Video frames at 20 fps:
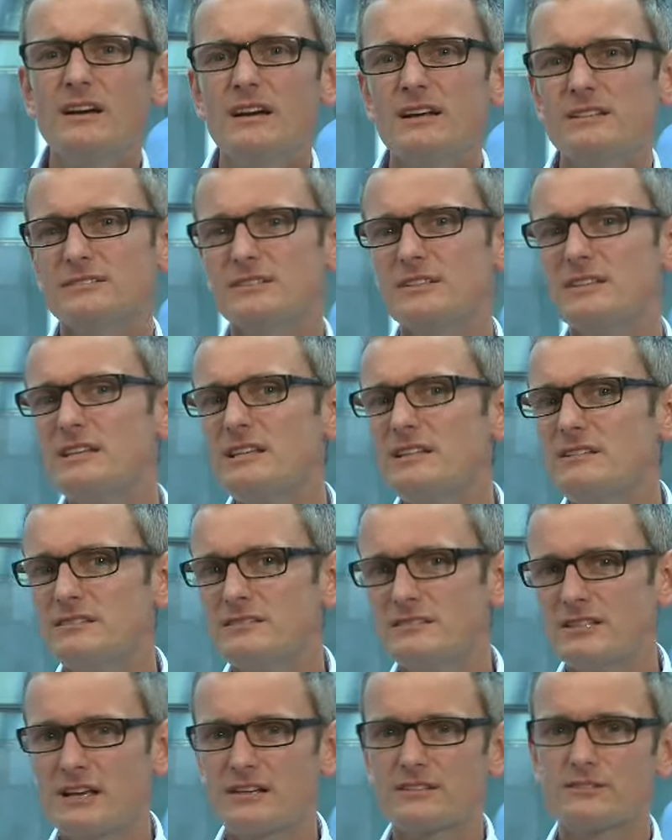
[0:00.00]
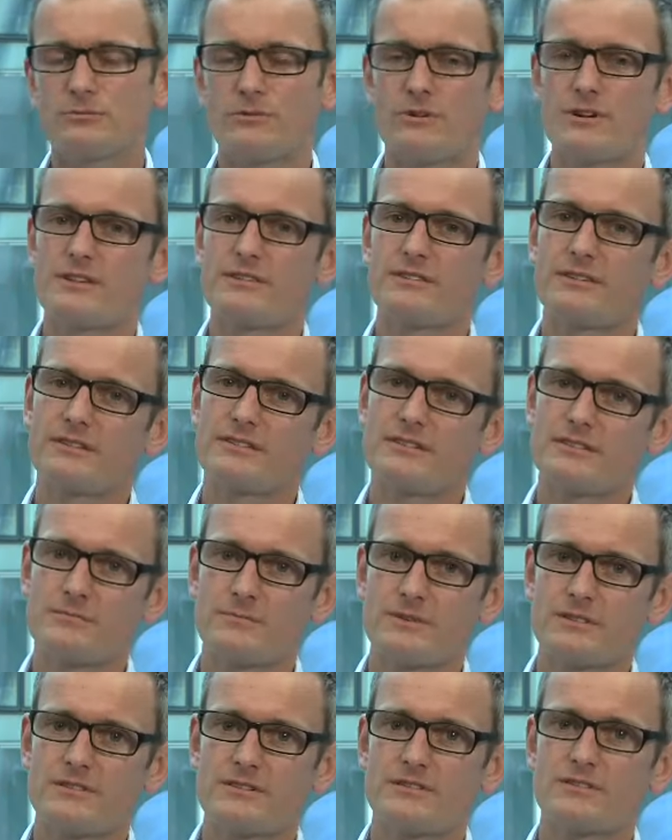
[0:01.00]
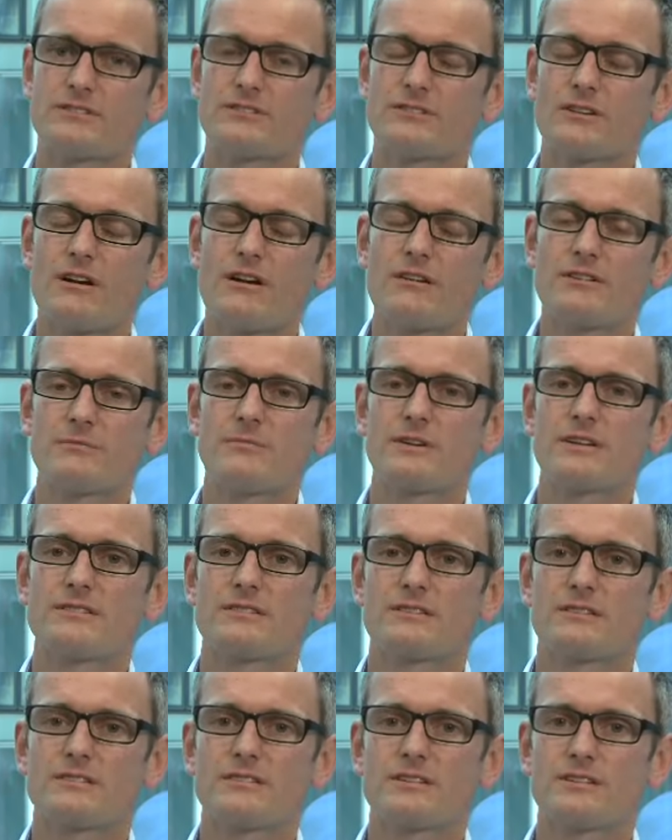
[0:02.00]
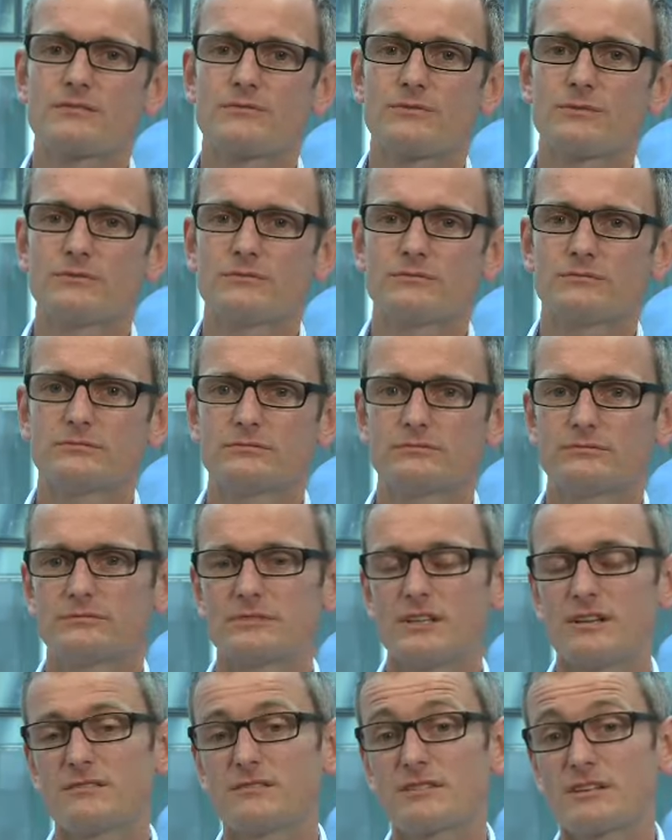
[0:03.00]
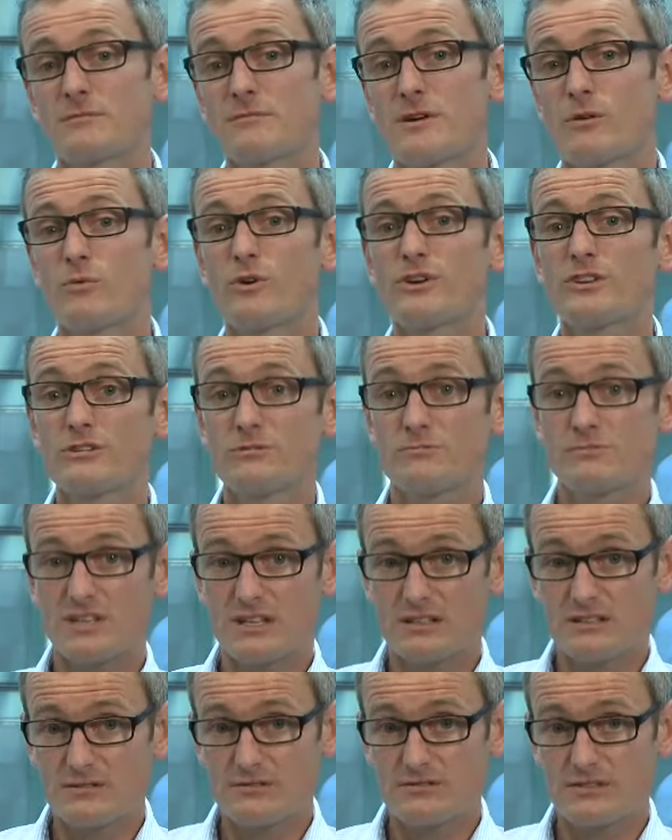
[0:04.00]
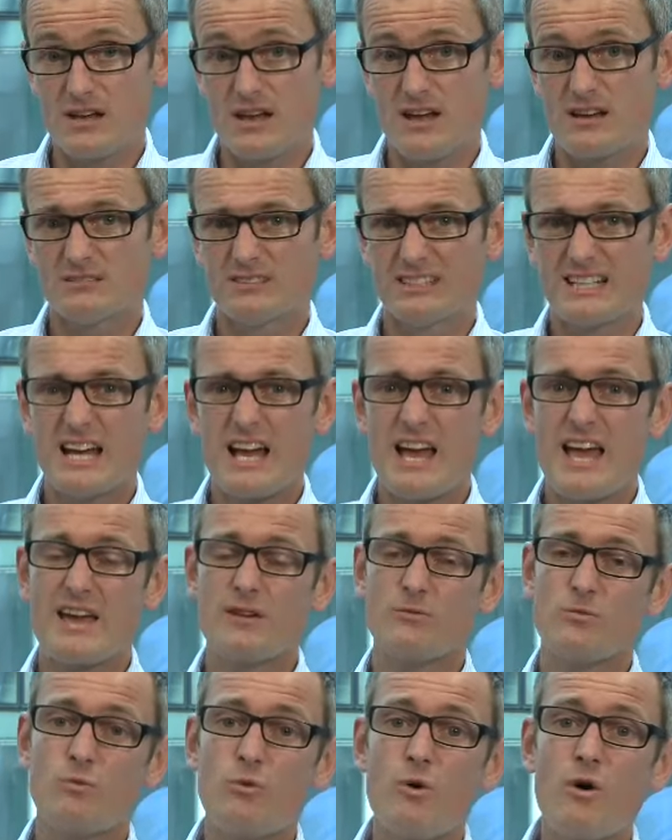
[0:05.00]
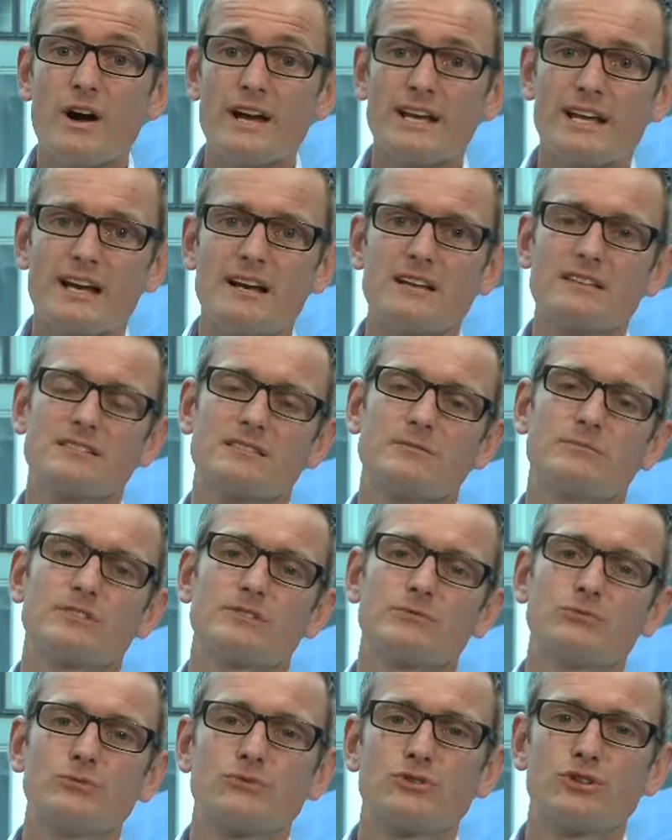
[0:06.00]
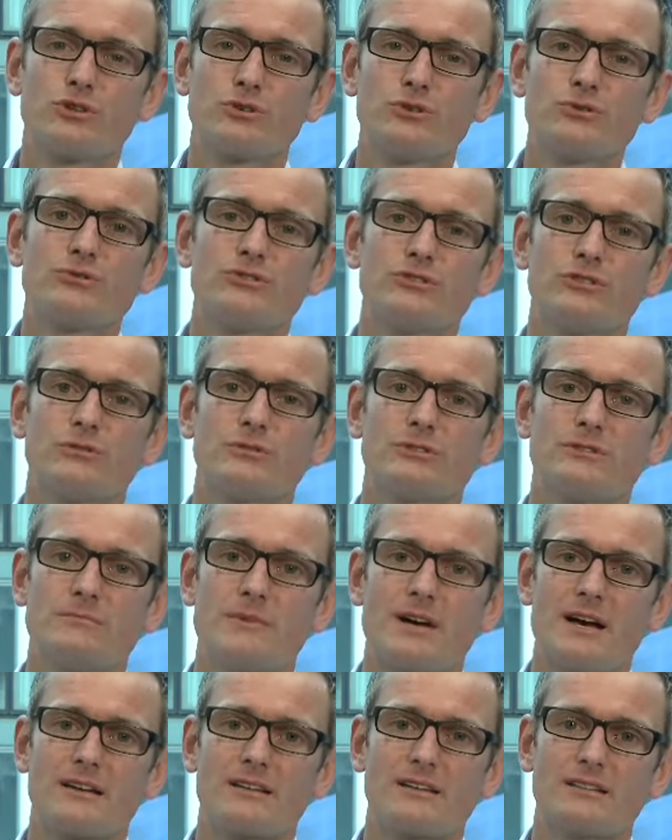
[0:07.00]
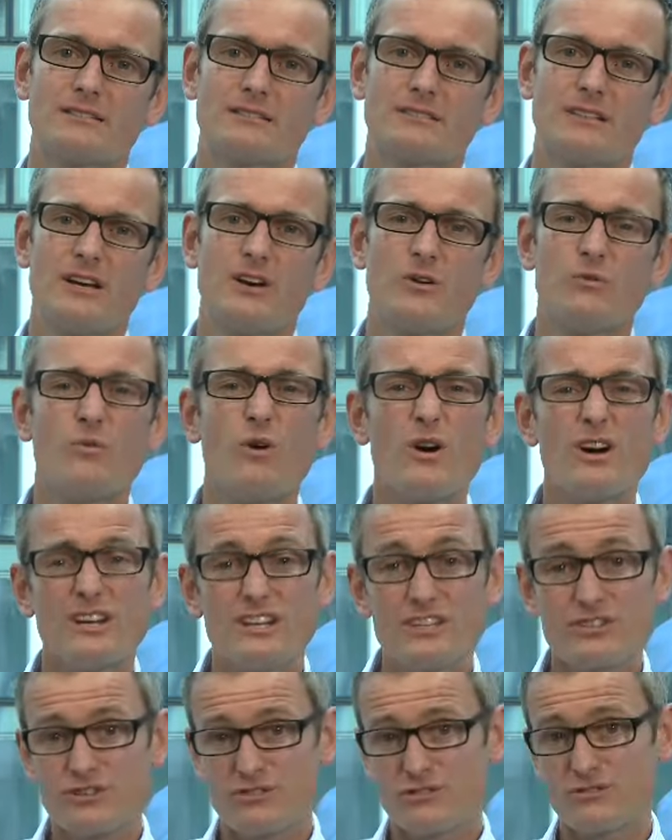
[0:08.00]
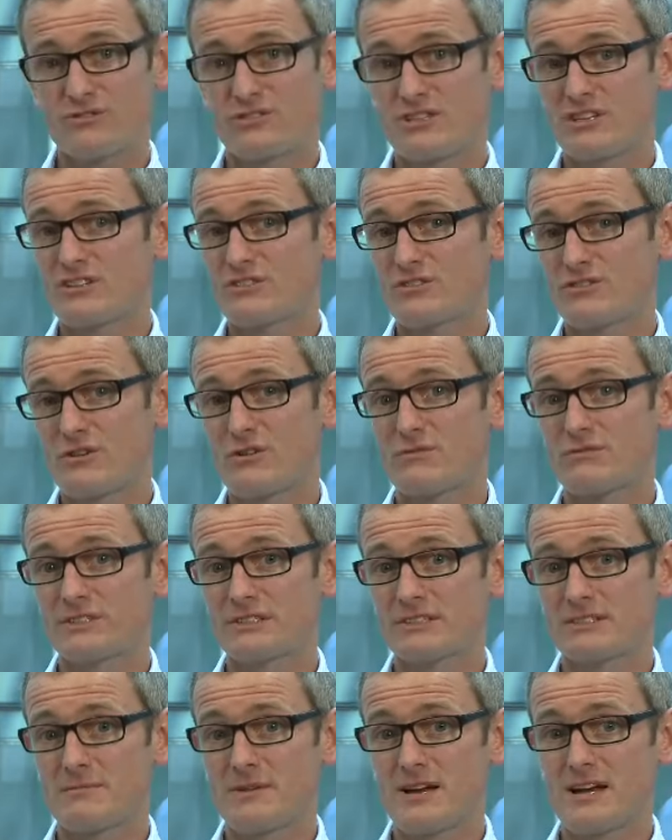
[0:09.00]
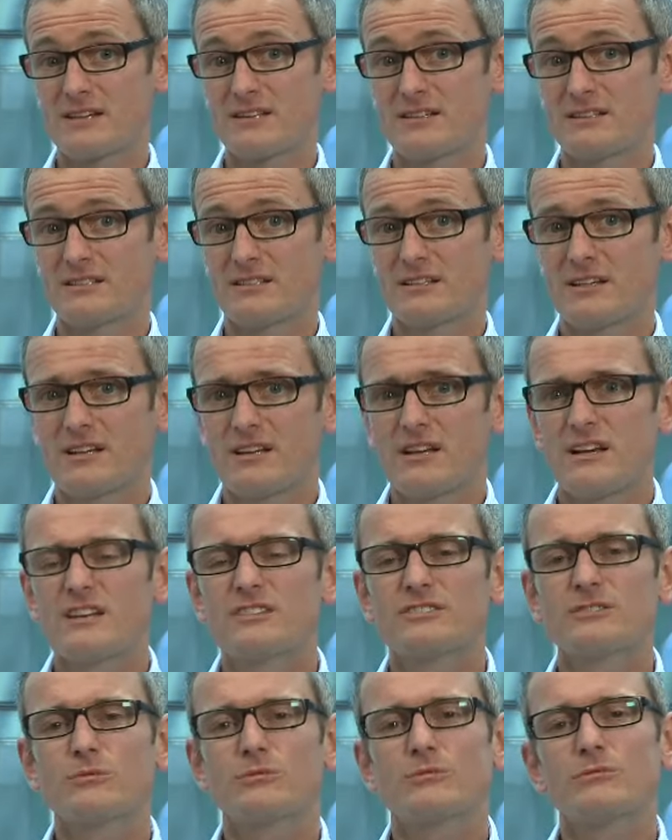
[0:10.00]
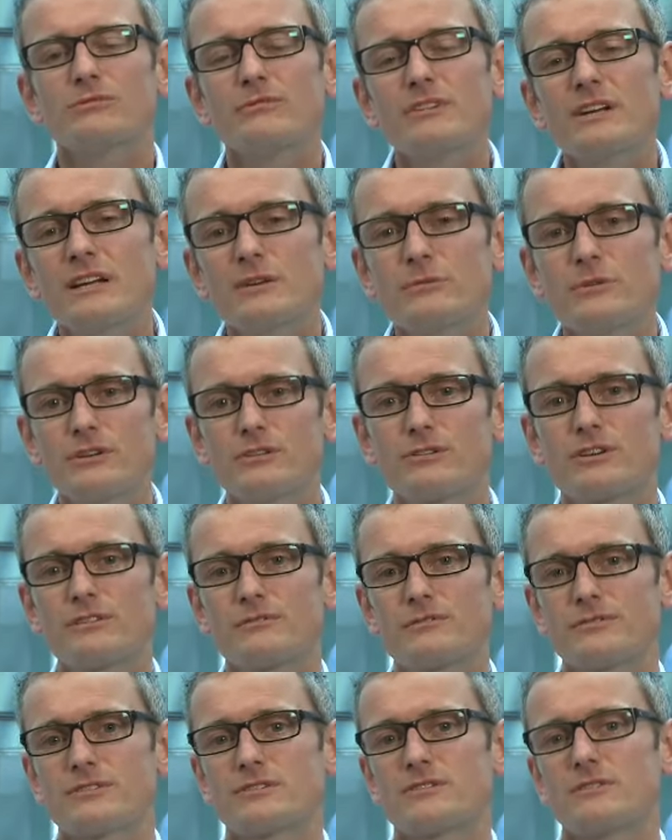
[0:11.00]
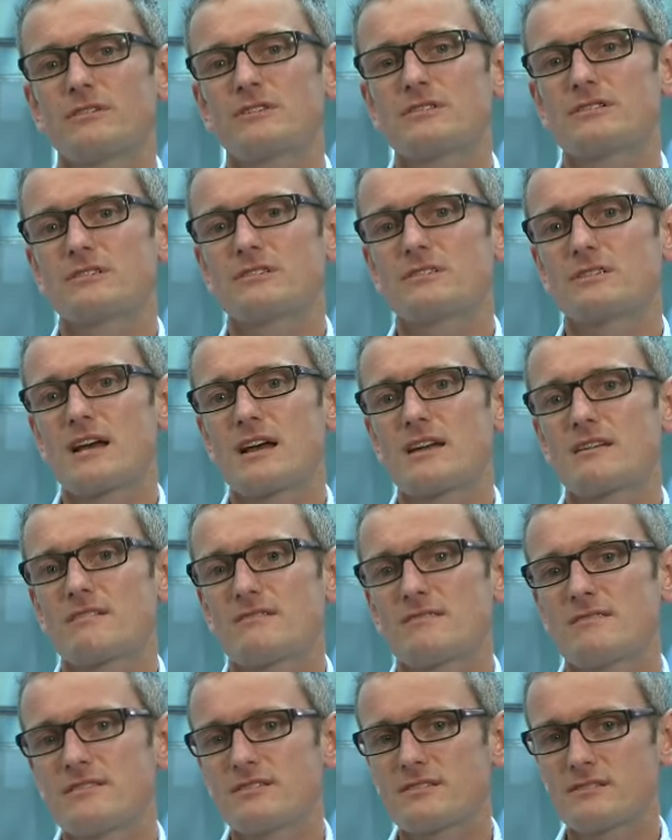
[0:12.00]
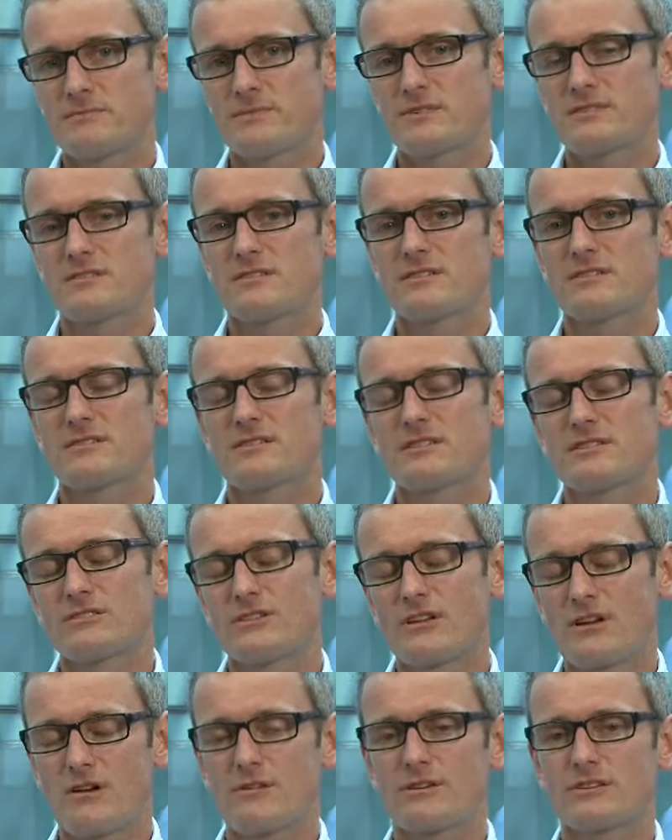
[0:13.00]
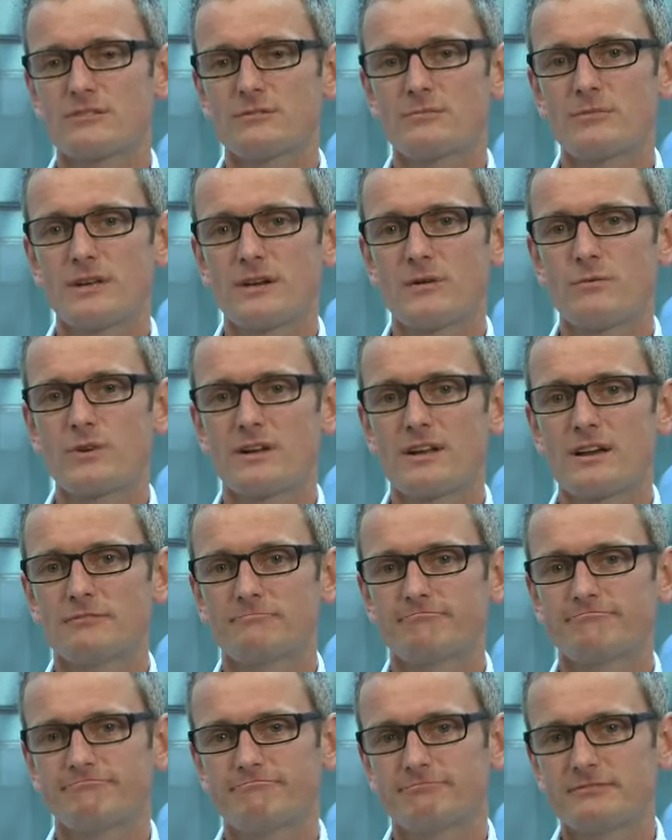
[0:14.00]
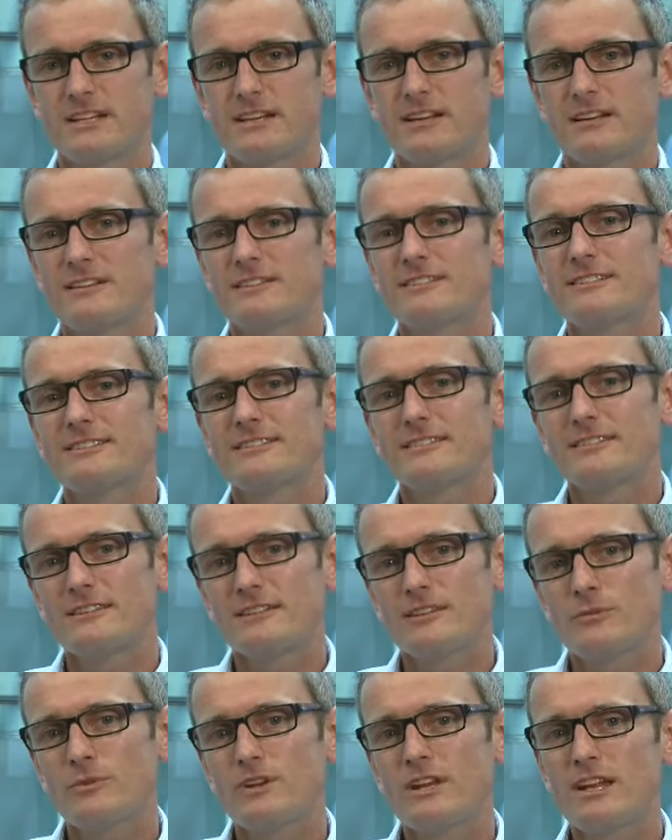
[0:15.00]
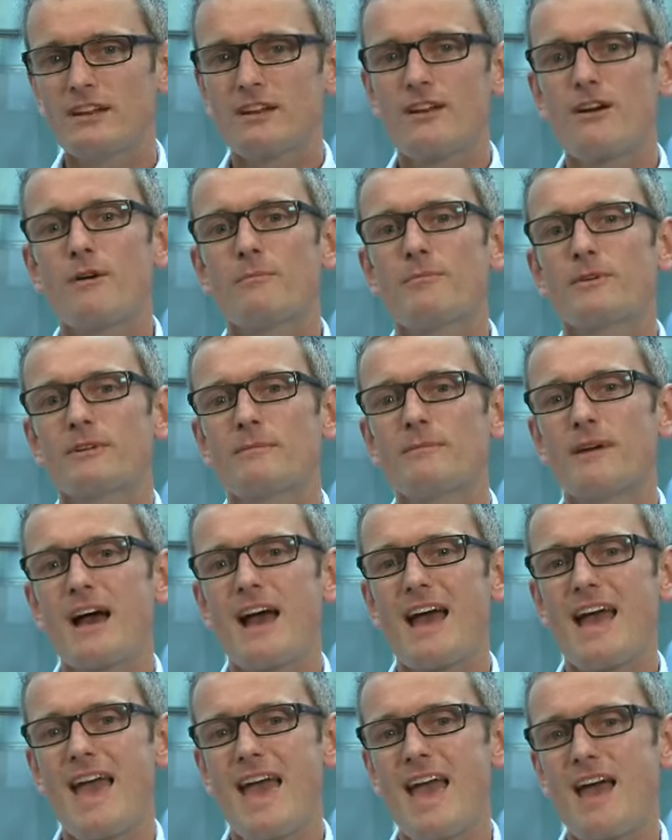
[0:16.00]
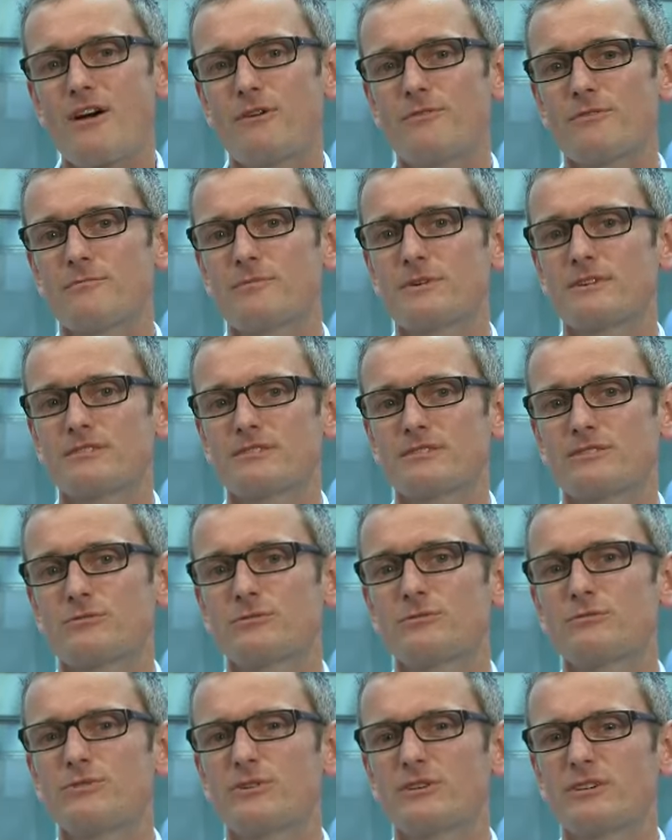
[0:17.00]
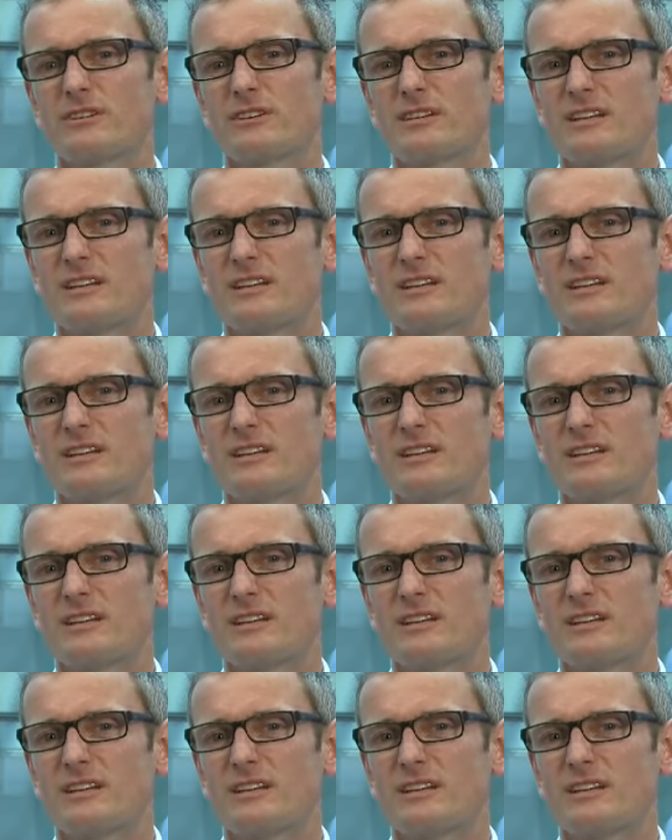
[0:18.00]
So then tell us why you think this business is going to be successful. You know, think about what your objectives are and why customers will choose you in the market. What issues are you solving in the market? So really we're looking for signs that say this business is going to be a winner. Then we need to know a bit about how the business will work.